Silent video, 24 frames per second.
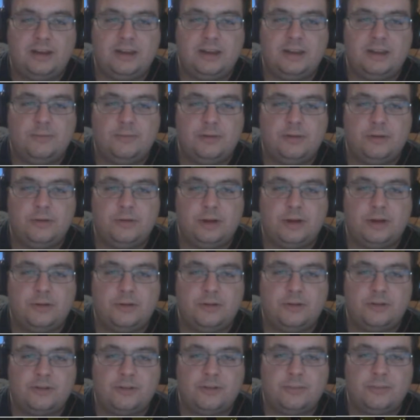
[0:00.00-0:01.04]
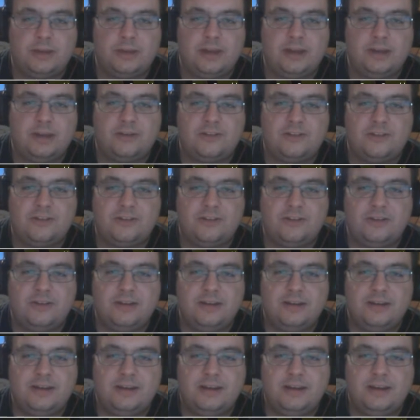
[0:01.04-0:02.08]
the side and they will go down or something.
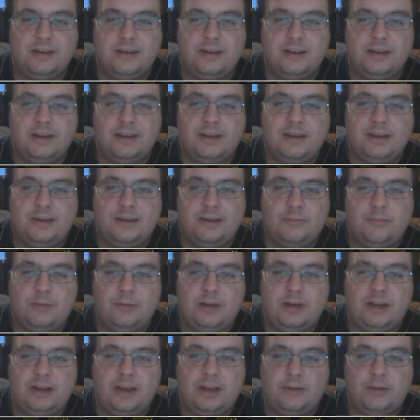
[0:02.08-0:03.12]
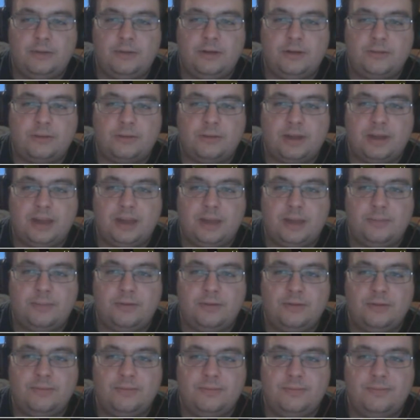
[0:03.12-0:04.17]
It's pretty hilarious what can
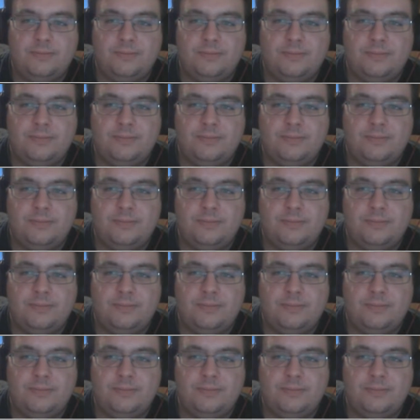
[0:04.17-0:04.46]
happen.